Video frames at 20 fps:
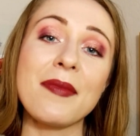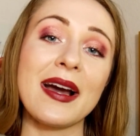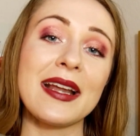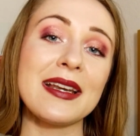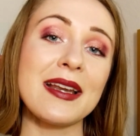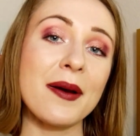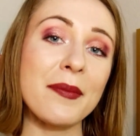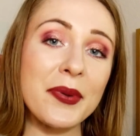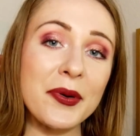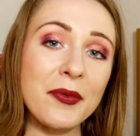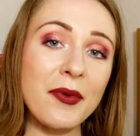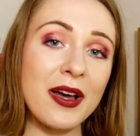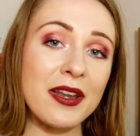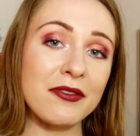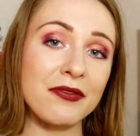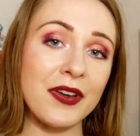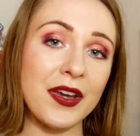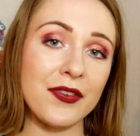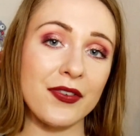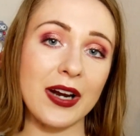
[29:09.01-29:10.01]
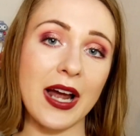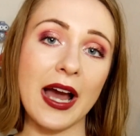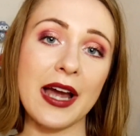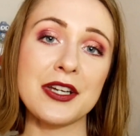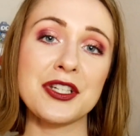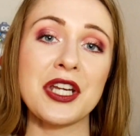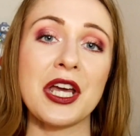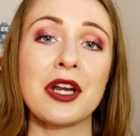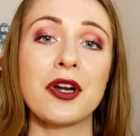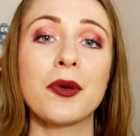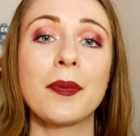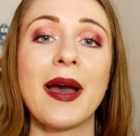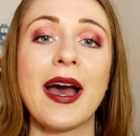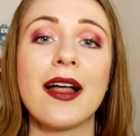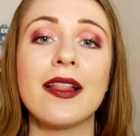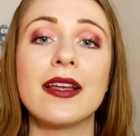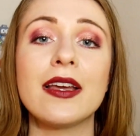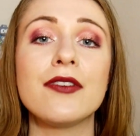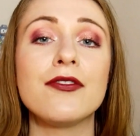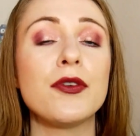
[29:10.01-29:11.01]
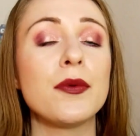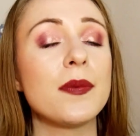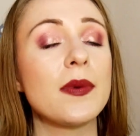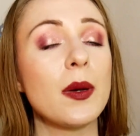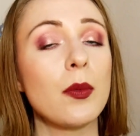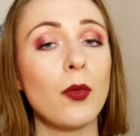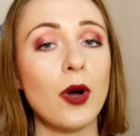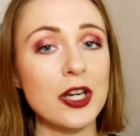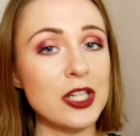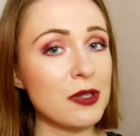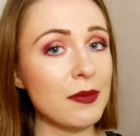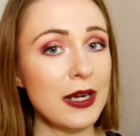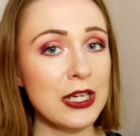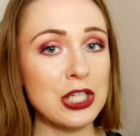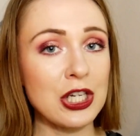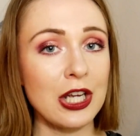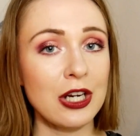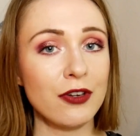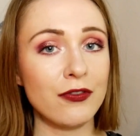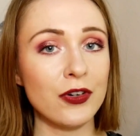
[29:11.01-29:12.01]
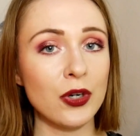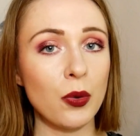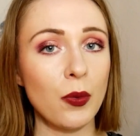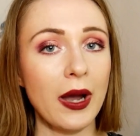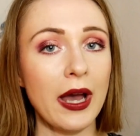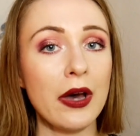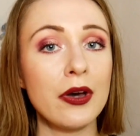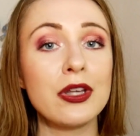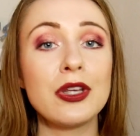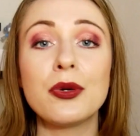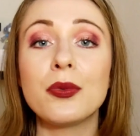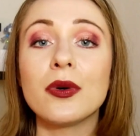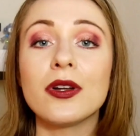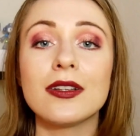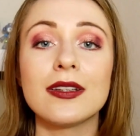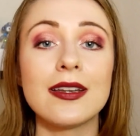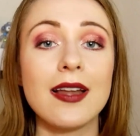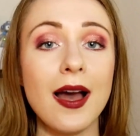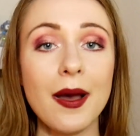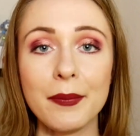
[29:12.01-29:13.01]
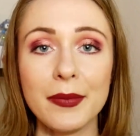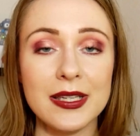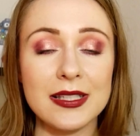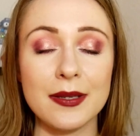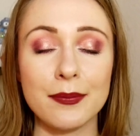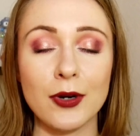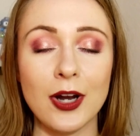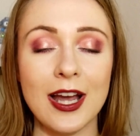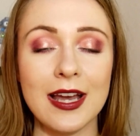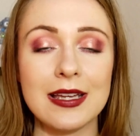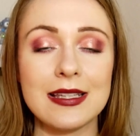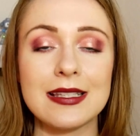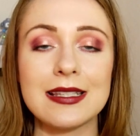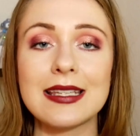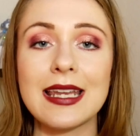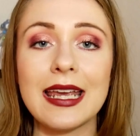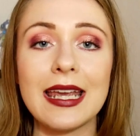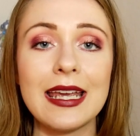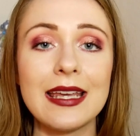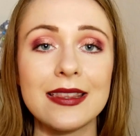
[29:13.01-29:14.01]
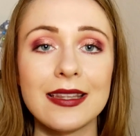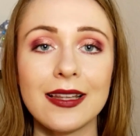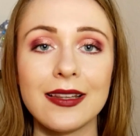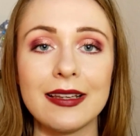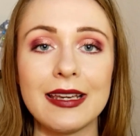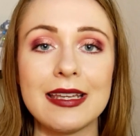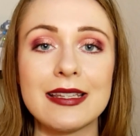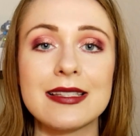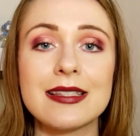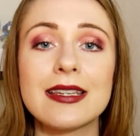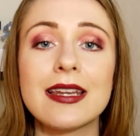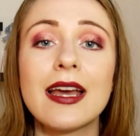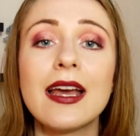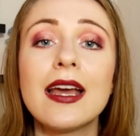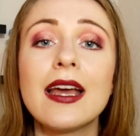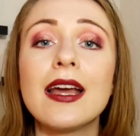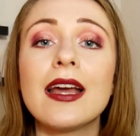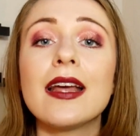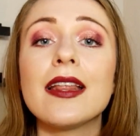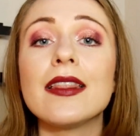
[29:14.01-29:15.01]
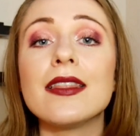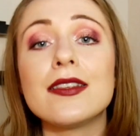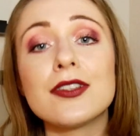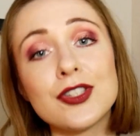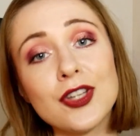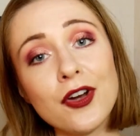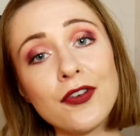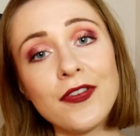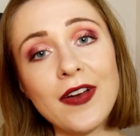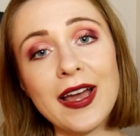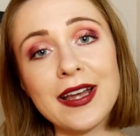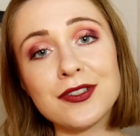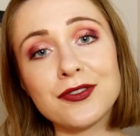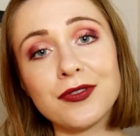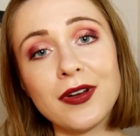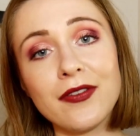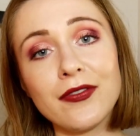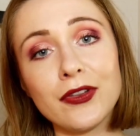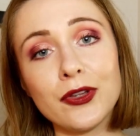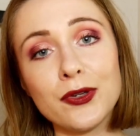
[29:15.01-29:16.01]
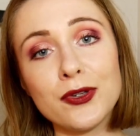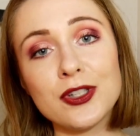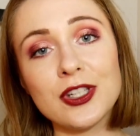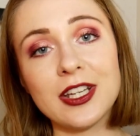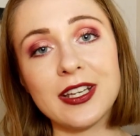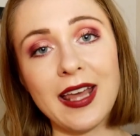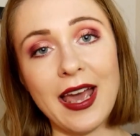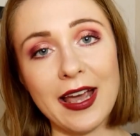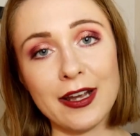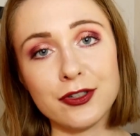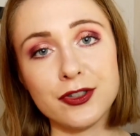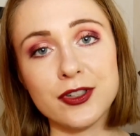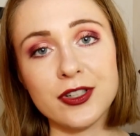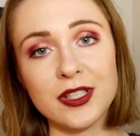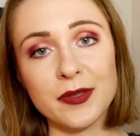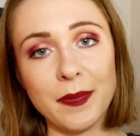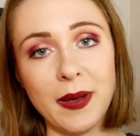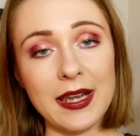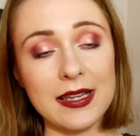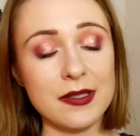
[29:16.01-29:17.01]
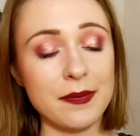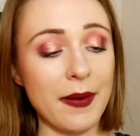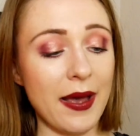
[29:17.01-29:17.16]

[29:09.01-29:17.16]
my number one favorite eyeshadow palette, if you've been watching my channel for a while, you will not be surprised in the least, the Soph X Revolution Extra Spice